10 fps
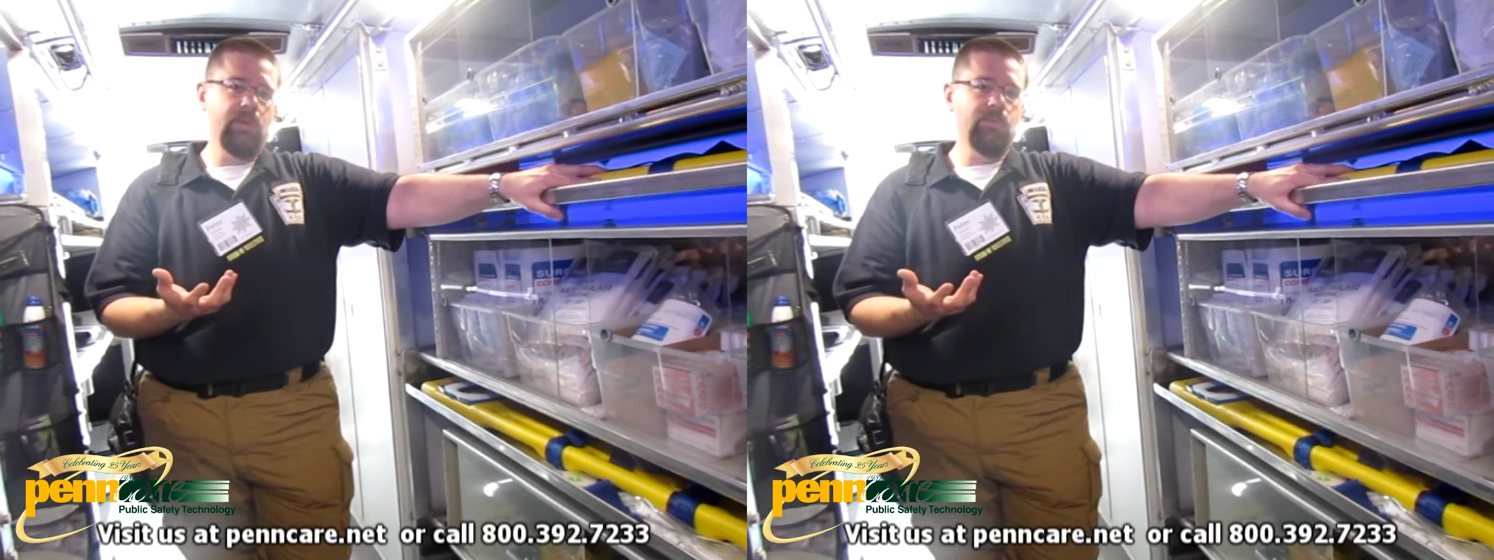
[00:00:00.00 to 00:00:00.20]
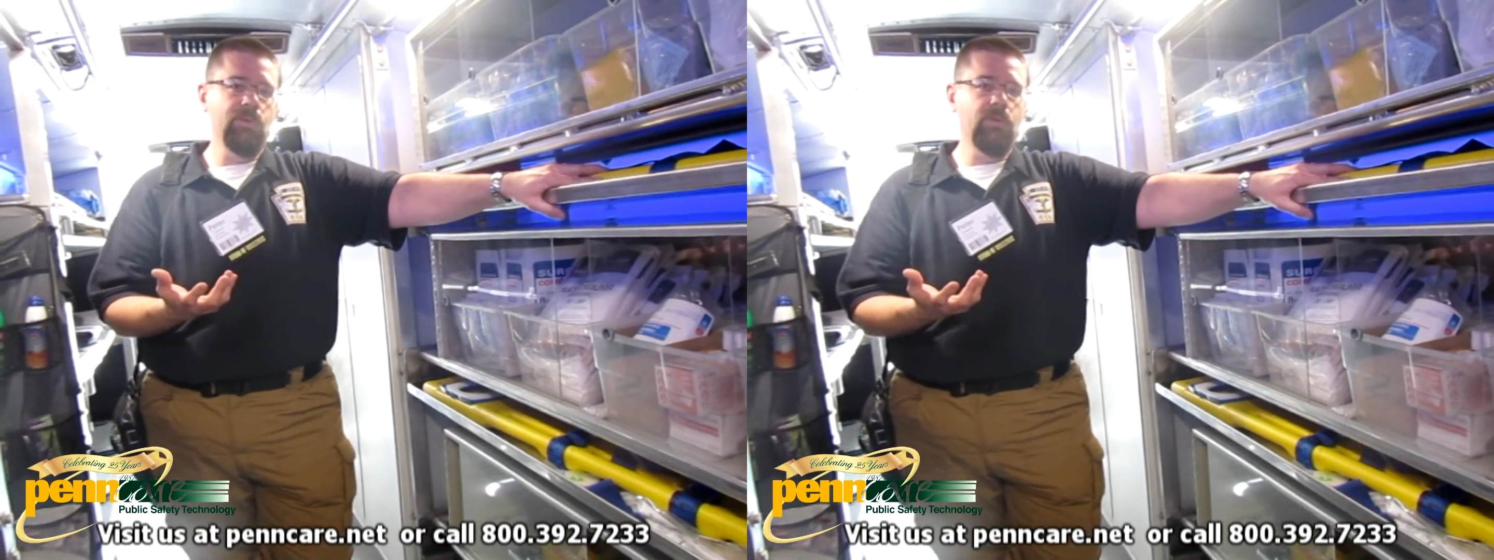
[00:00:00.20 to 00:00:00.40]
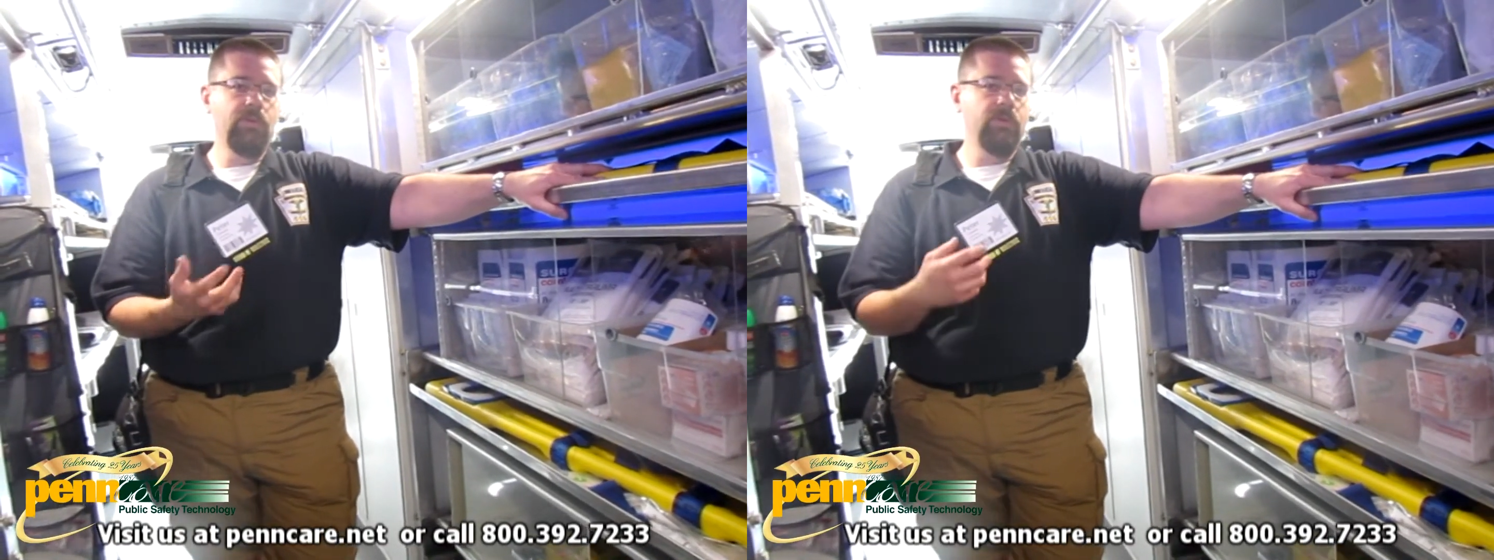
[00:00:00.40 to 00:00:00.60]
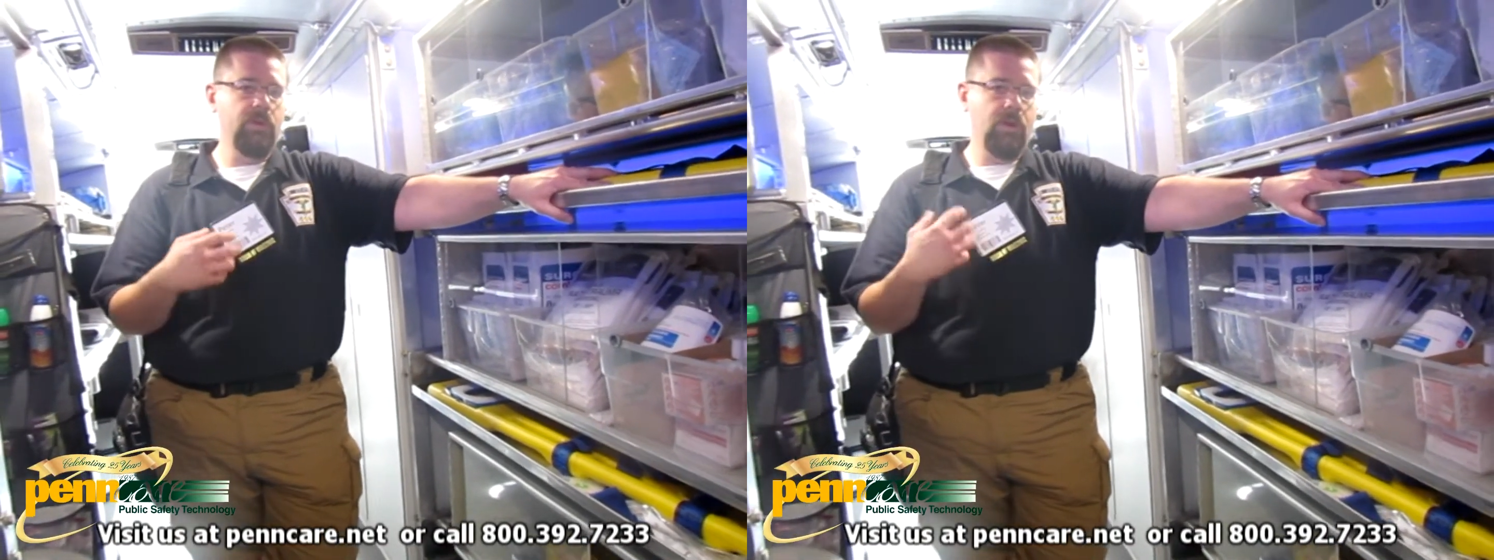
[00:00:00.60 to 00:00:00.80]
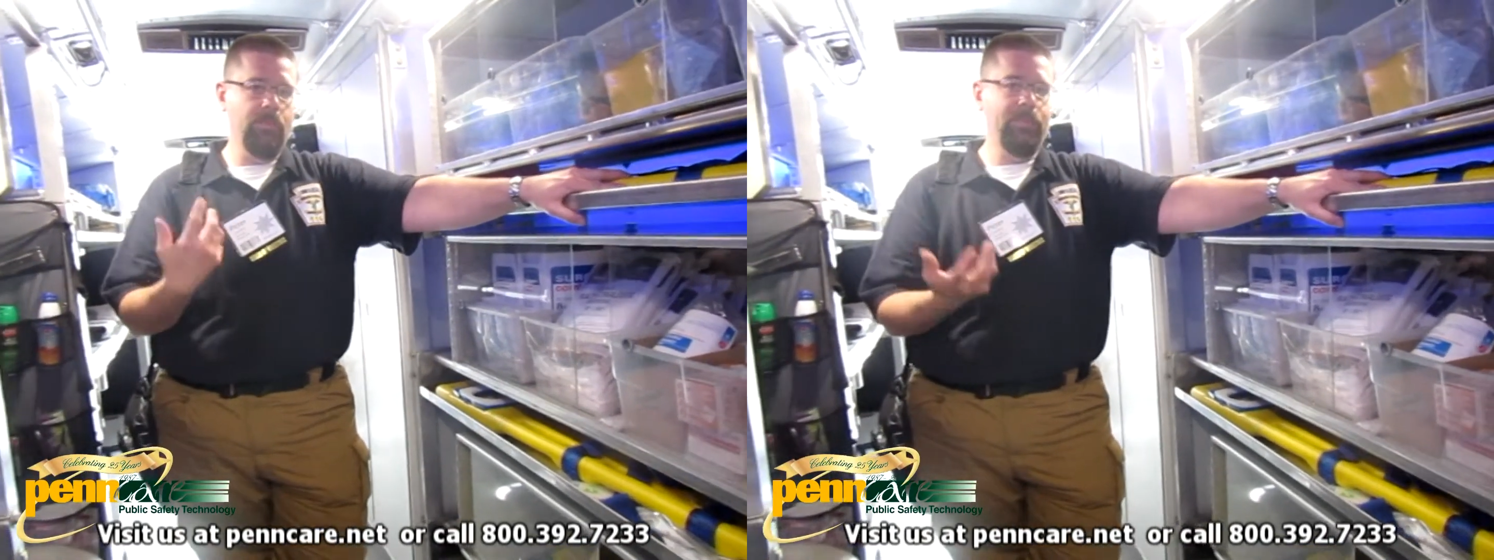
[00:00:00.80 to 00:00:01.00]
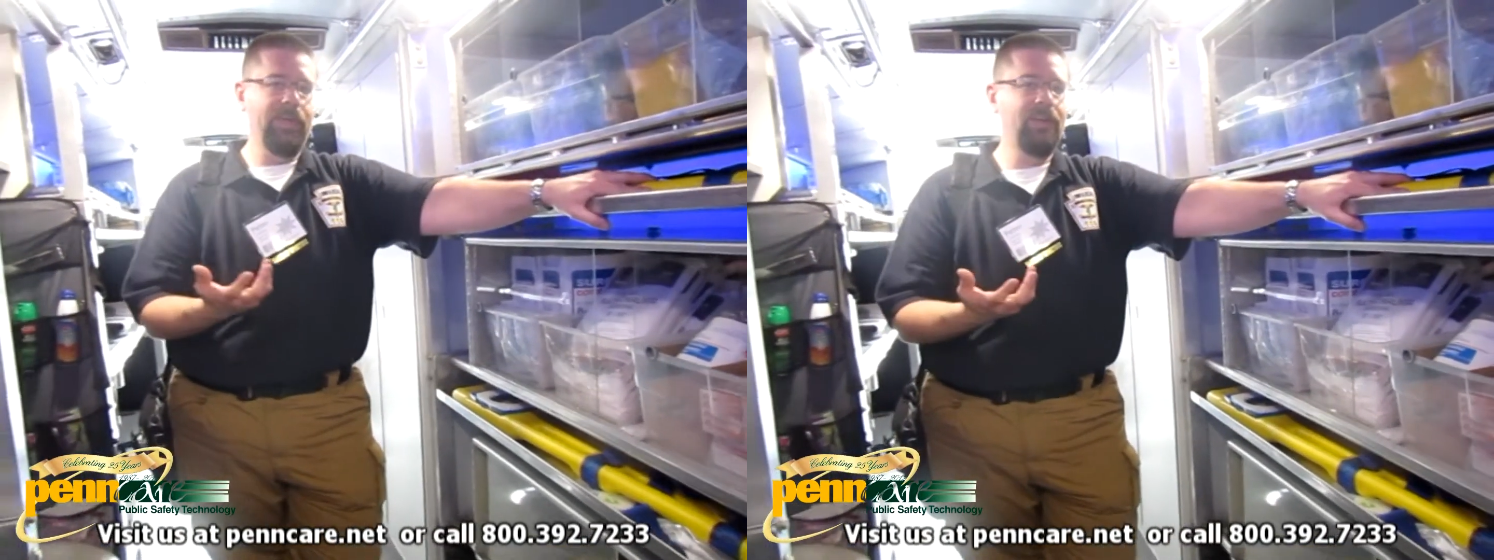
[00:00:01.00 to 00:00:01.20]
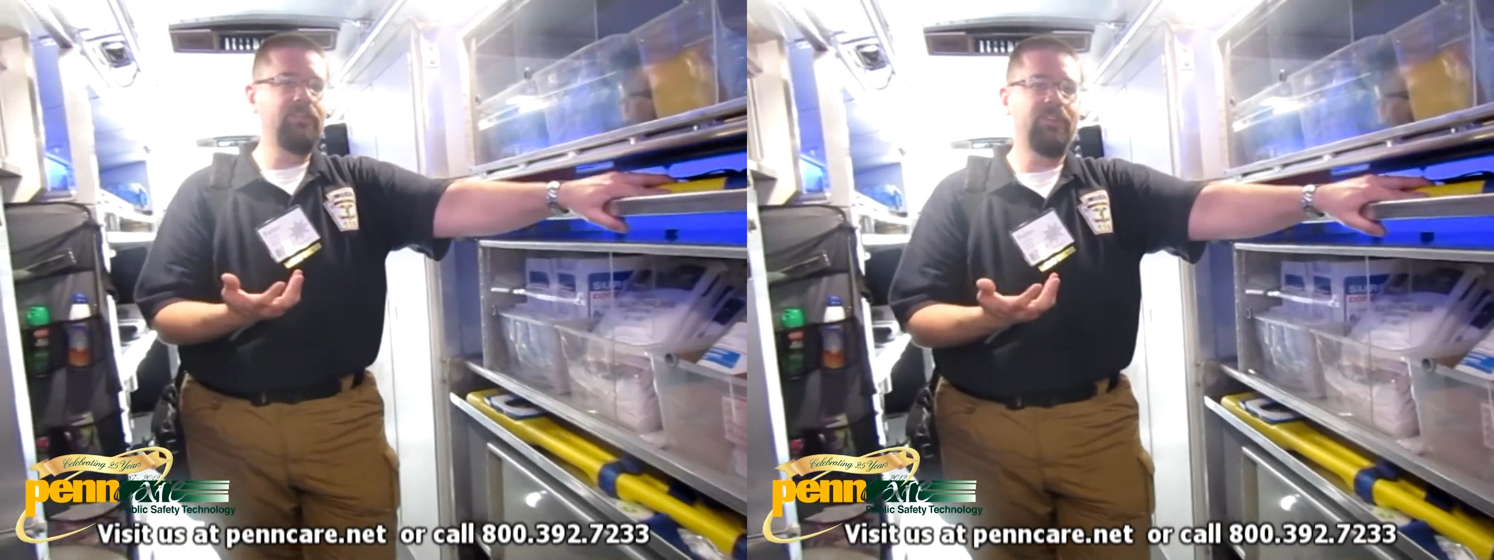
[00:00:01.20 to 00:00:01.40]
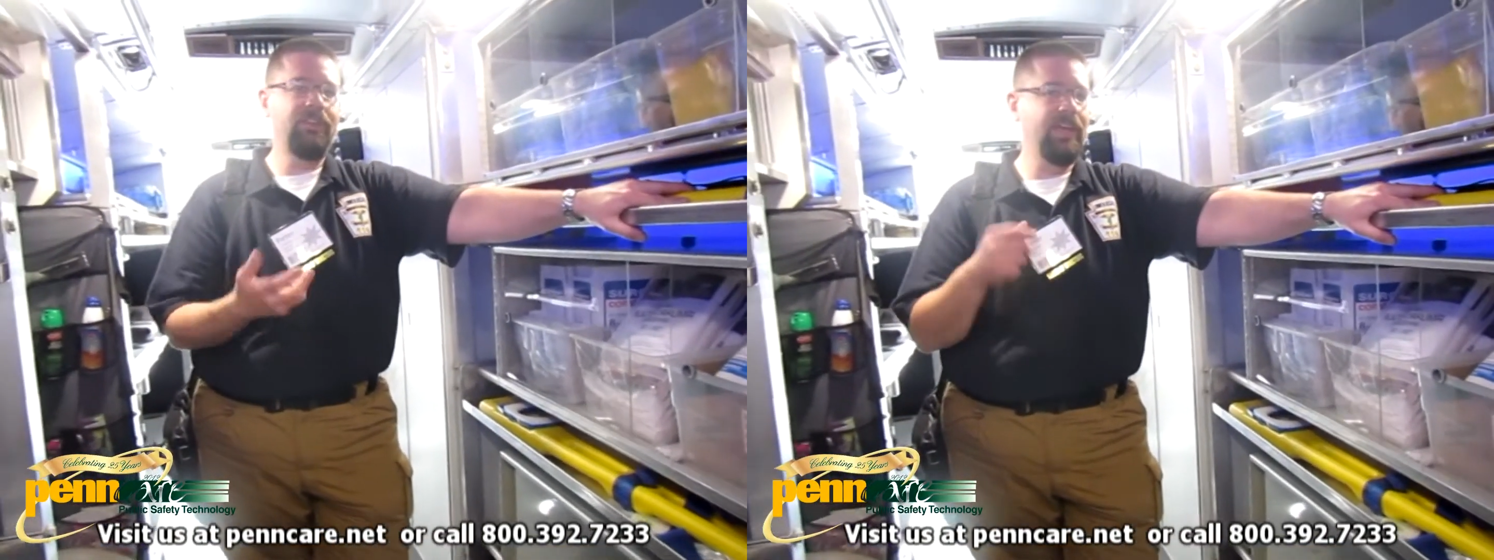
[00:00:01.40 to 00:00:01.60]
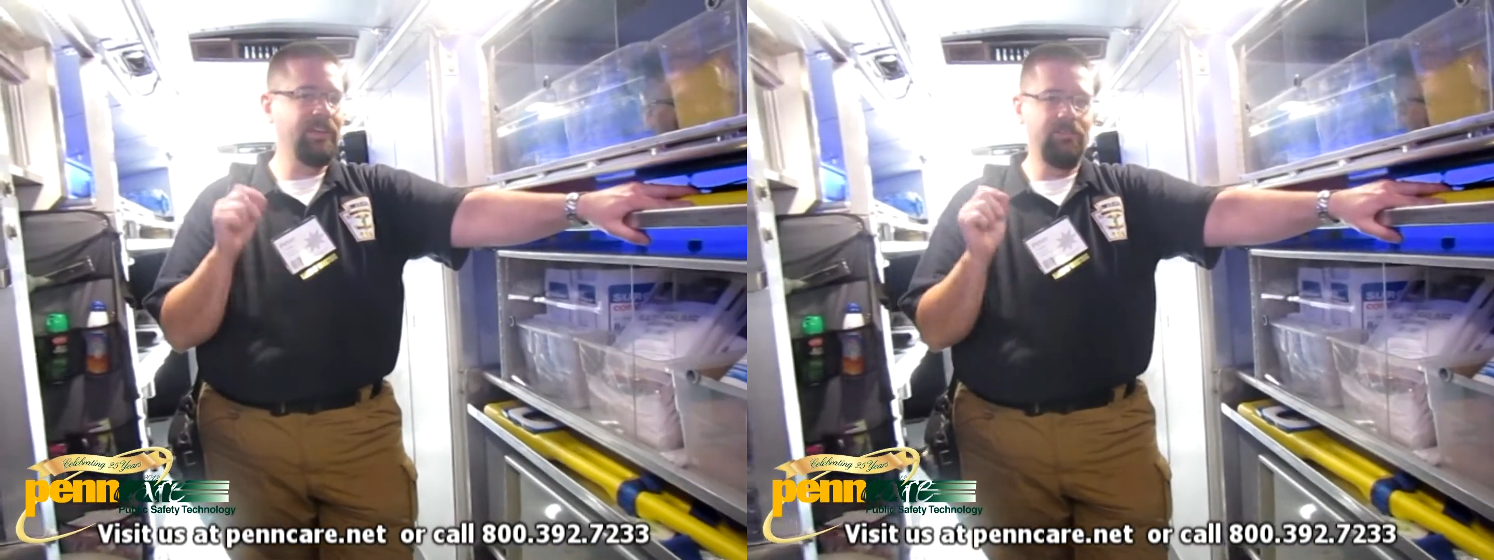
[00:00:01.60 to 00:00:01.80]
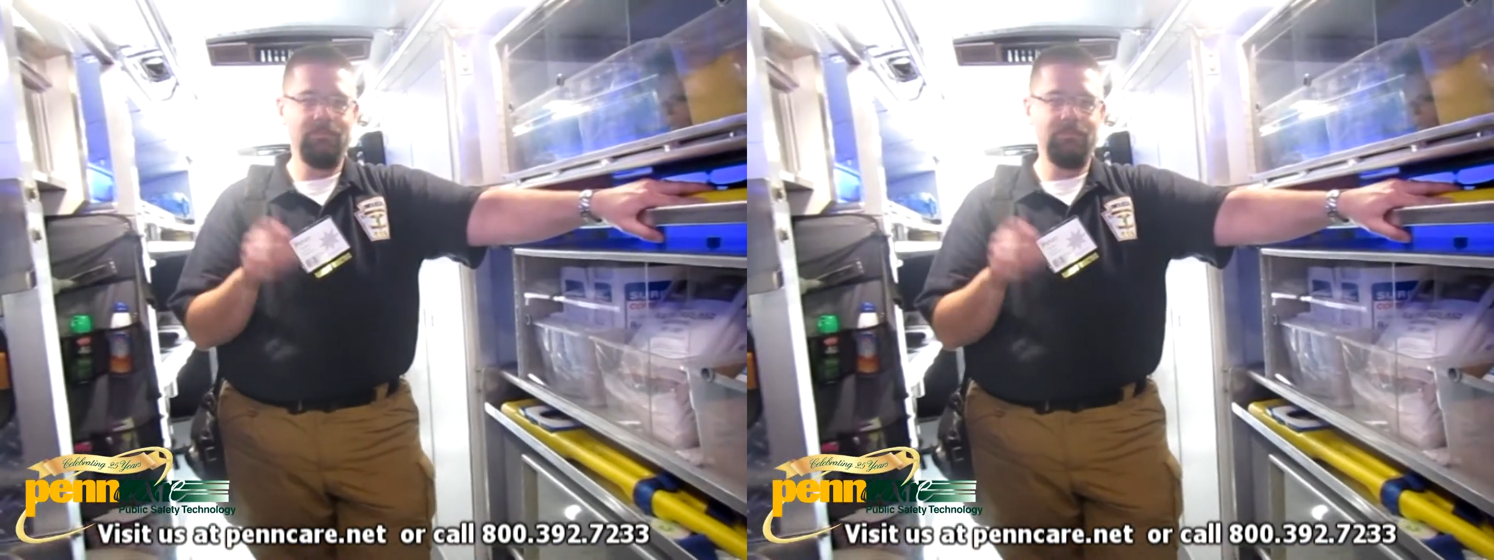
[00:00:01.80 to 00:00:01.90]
role, our plan is to take